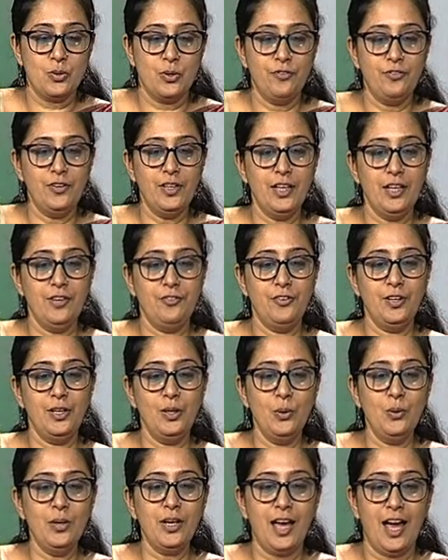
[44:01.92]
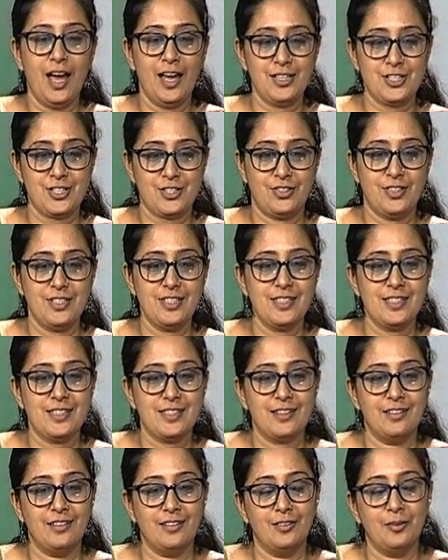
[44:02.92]
so if we if we look at
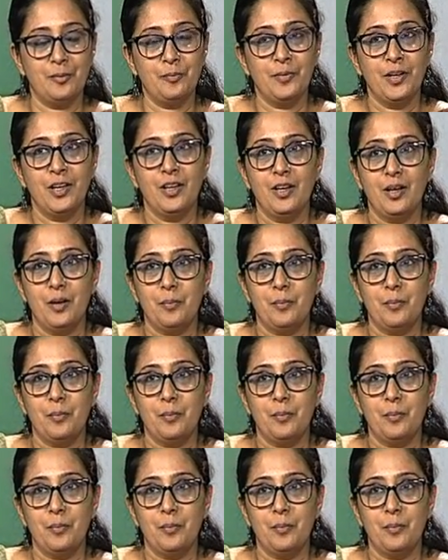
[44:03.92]
this um,